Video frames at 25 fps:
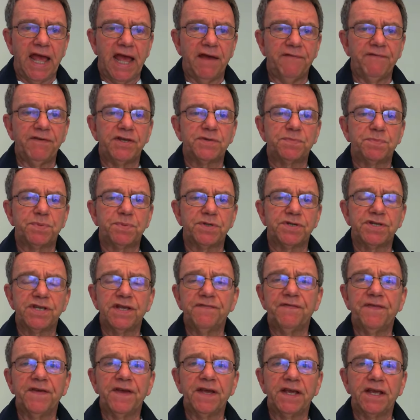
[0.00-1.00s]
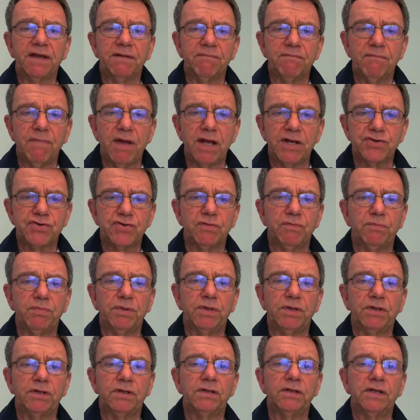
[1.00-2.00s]
Having specific,
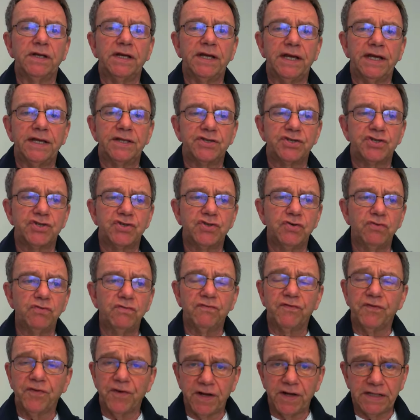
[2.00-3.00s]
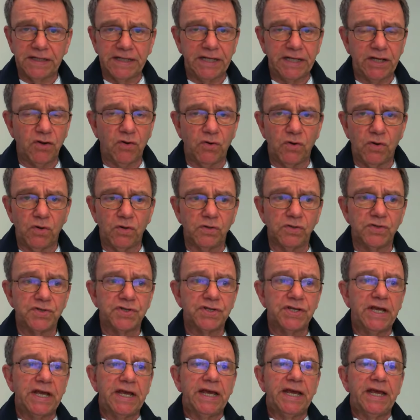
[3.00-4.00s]
measurable, and student-friendly
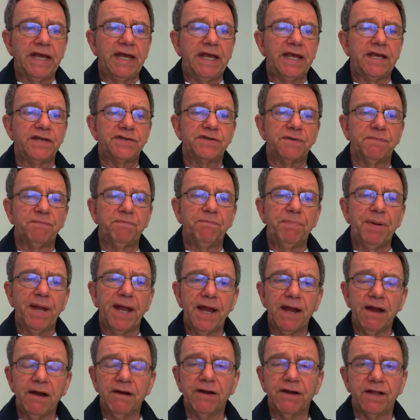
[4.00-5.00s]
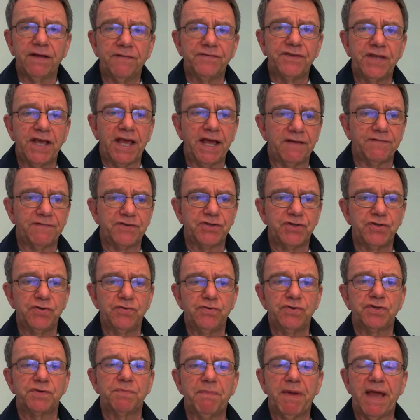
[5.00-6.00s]
goals is imperative to have
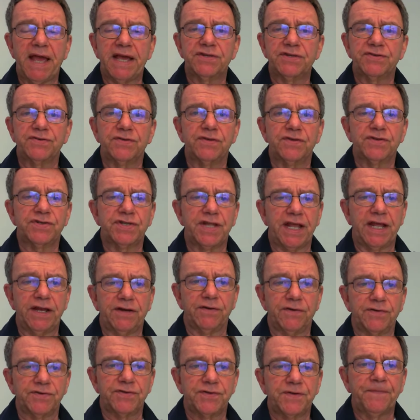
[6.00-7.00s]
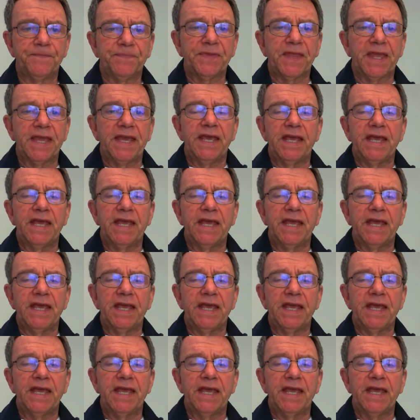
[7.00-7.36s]
students master the standards.